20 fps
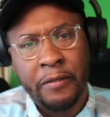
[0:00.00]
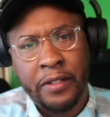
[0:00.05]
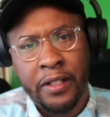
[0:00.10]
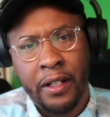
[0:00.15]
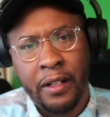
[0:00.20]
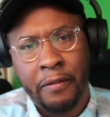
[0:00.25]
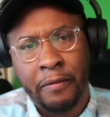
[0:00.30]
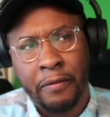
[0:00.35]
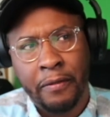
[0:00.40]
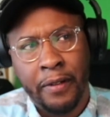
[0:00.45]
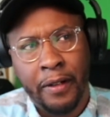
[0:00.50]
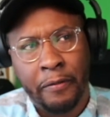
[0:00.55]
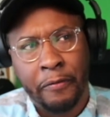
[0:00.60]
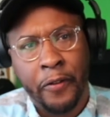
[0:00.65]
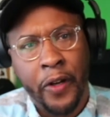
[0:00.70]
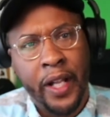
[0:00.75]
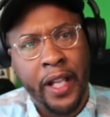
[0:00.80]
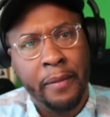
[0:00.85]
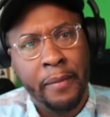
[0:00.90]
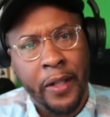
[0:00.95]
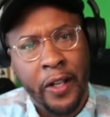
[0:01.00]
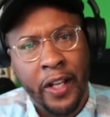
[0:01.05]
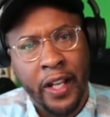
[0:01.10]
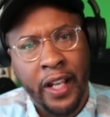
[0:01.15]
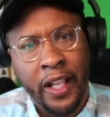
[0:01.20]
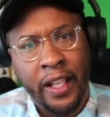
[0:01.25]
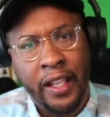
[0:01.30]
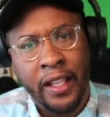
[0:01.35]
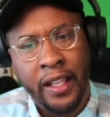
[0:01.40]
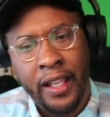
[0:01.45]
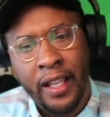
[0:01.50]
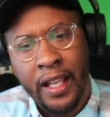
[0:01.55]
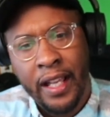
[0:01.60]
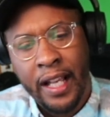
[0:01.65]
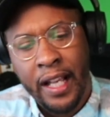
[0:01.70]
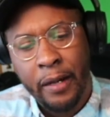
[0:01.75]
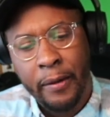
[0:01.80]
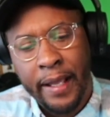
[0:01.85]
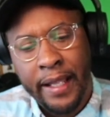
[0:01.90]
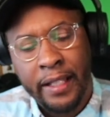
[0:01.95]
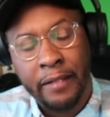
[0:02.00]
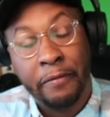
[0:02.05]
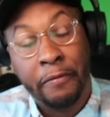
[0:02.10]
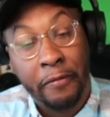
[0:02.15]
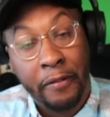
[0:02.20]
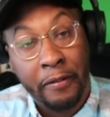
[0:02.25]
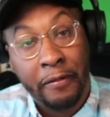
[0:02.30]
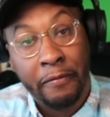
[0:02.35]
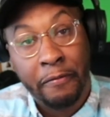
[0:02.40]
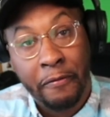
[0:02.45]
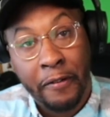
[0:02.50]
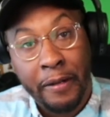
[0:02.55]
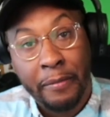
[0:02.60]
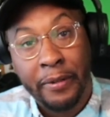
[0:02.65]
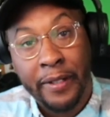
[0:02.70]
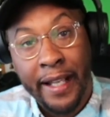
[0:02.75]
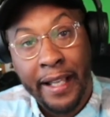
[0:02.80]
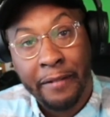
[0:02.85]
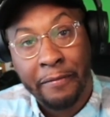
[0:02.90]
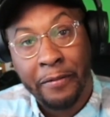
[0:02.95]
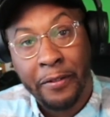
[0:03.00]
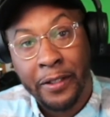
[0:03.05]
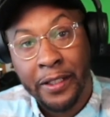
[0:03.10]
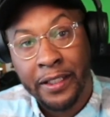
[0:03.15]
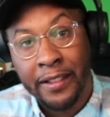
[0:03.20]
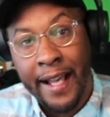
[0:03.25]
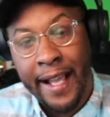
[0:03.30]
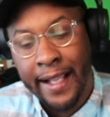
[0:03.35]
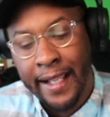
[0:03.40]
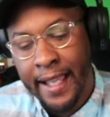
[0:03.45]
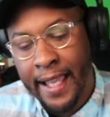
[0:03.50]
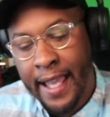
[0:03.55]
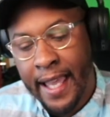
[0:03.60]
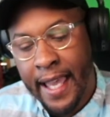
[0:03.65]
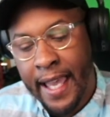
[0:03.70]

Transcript: It was a free community. We had the free plan for Slack,